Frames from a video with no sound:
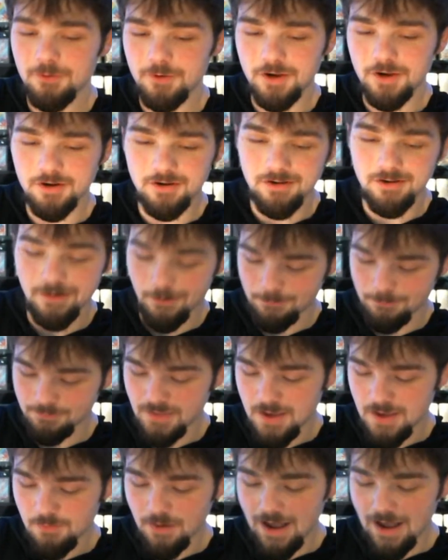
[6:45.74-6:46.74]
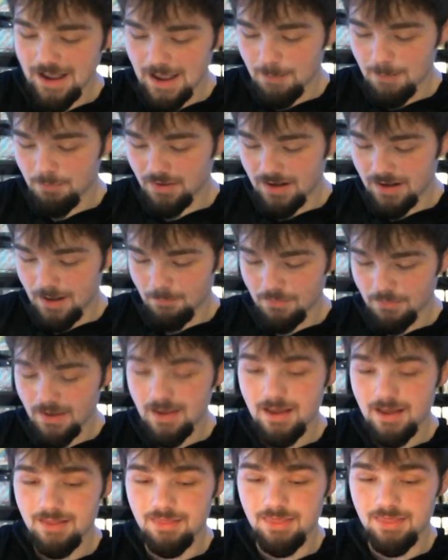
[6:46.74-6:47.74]
here, you know? We got Impidimp,
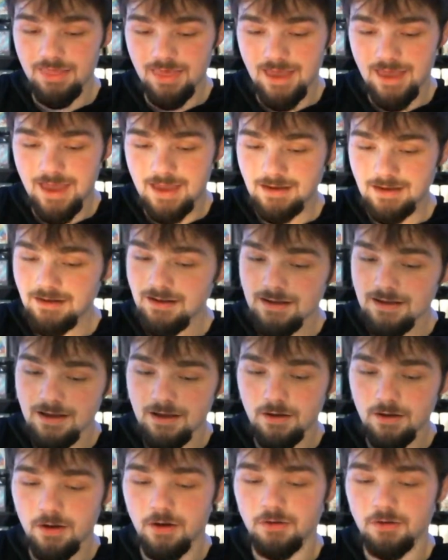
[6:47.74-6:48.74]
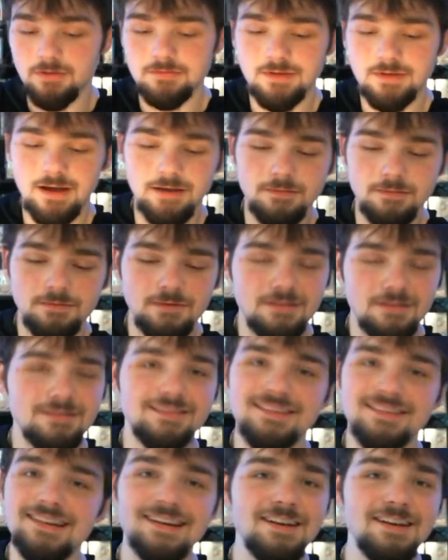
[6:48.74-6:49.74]
and then, oh,
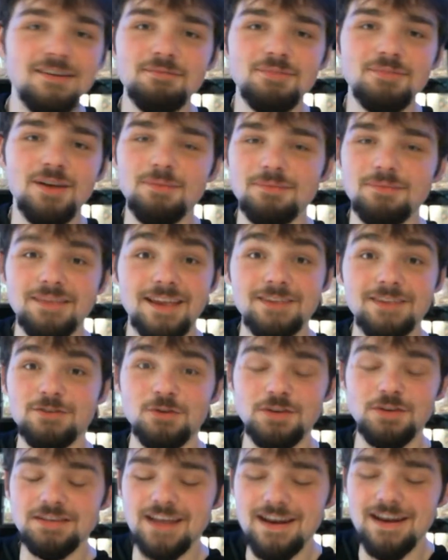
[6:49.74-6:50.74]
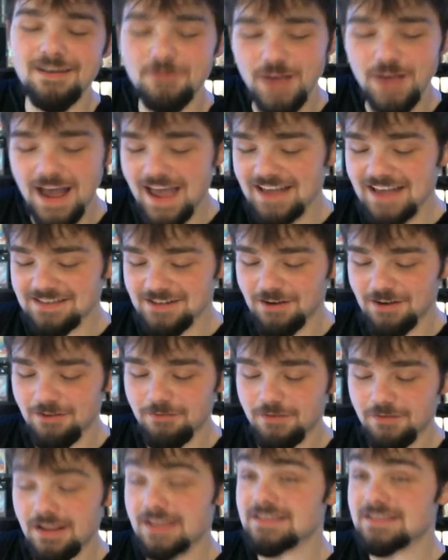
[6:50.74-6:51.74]
I'm getting too excited. We got Esco
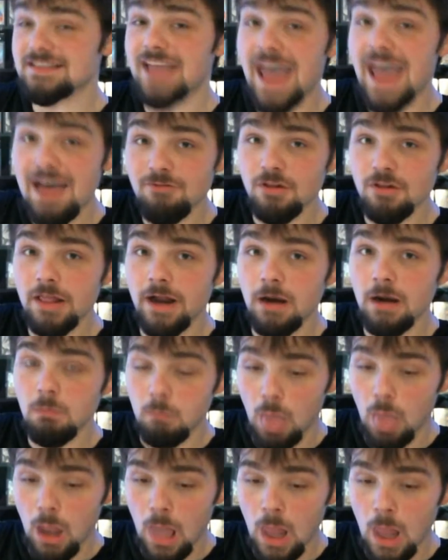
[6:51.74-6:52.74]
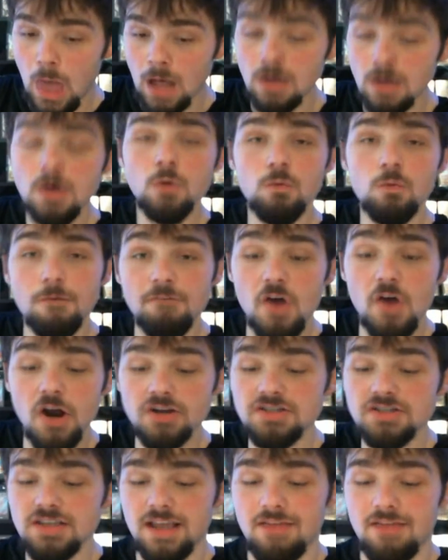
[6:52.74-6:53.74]
Escavalier,
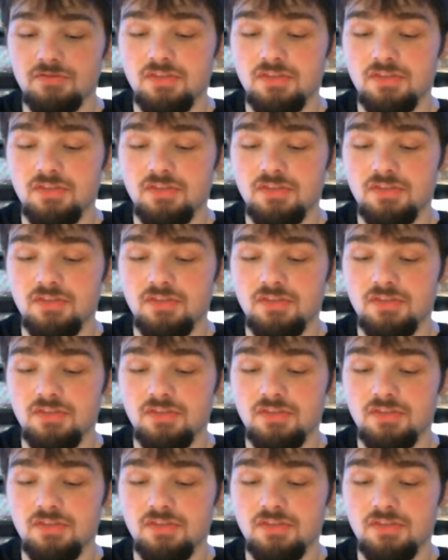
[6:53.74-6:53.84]
Reverse, and